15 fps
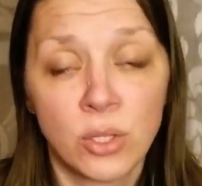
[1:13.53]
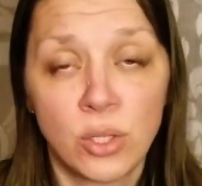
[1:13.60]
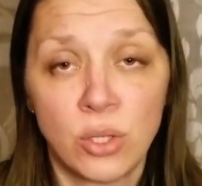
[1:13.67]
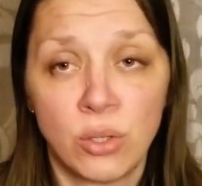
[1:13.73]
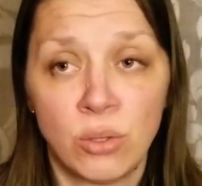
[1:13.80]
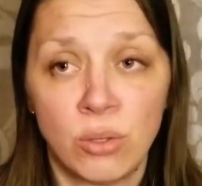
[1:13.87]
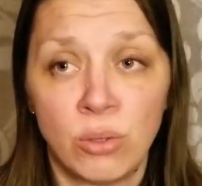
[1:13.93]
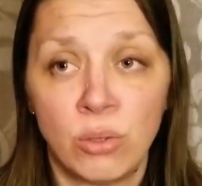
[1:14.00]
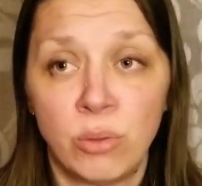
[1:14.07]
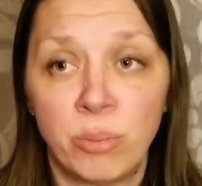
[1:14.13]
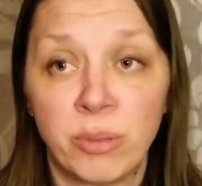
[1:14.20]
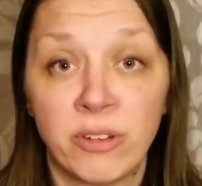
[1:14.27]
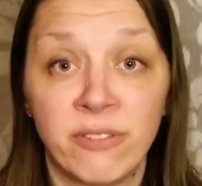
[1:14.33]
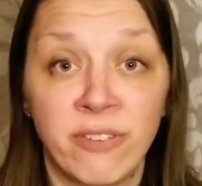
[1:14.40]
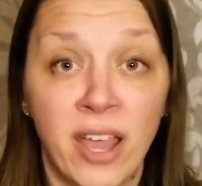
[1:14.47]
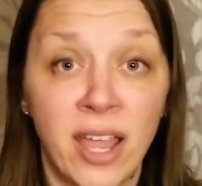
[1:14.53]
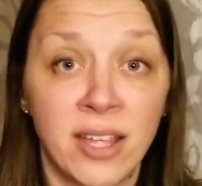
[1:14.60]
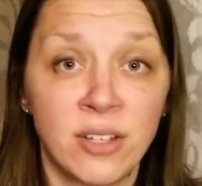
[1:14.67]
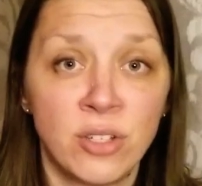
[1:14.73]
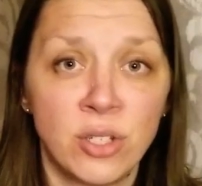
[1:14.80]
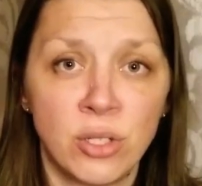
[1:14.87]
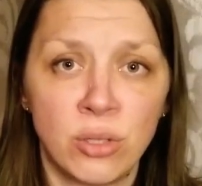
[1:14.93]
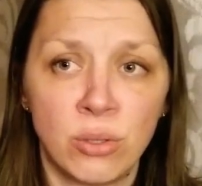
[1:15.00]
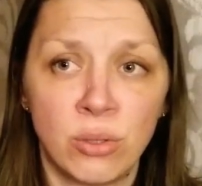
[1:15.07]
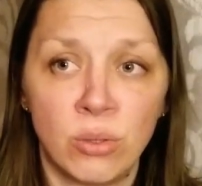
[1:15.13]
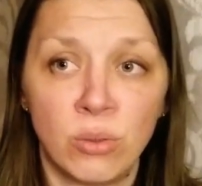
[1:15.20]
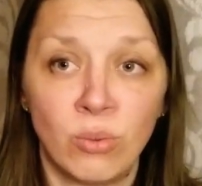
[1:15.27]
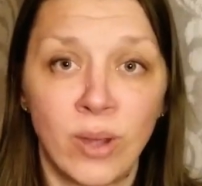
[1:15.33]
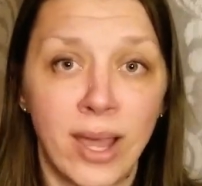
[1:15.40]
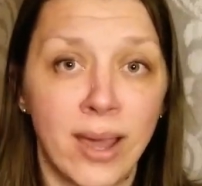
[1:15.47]
to provide
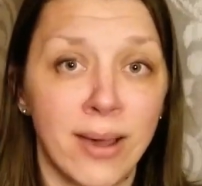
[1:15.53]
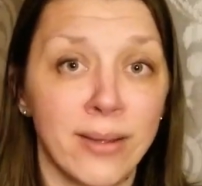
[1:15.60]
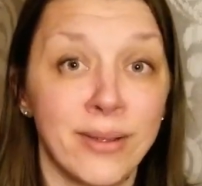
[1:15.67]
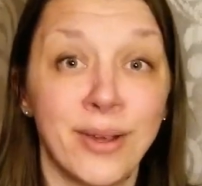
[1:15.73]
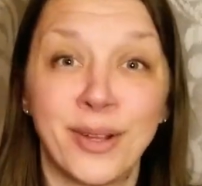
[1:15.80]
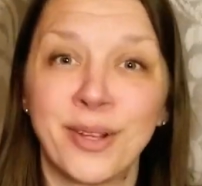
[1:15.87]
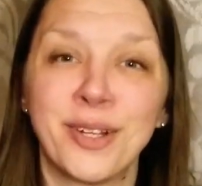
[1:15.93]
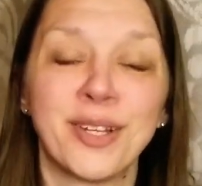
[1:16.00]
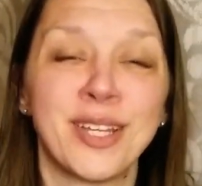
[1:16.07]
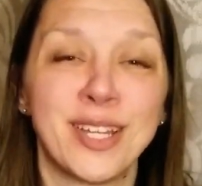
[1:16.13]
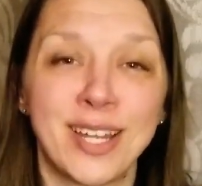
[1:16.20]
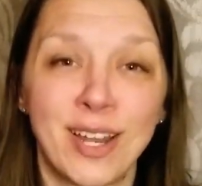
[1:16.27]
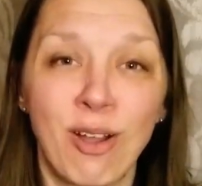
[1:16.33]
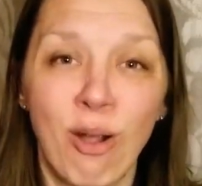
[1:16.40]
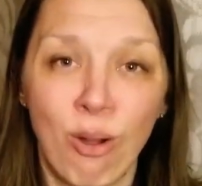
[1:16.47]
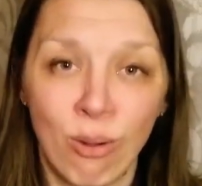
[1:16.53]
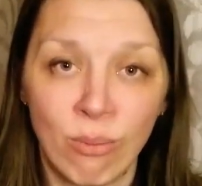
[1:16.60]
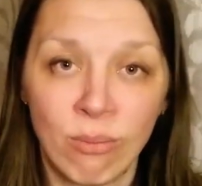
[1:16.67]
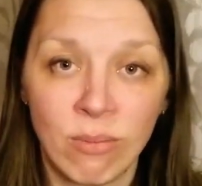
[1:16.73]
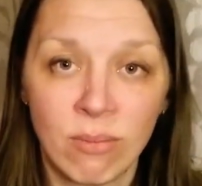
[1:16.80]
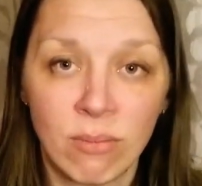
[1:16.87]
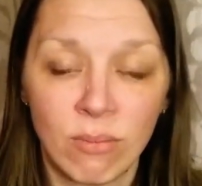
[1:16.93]
you while hunkered in at home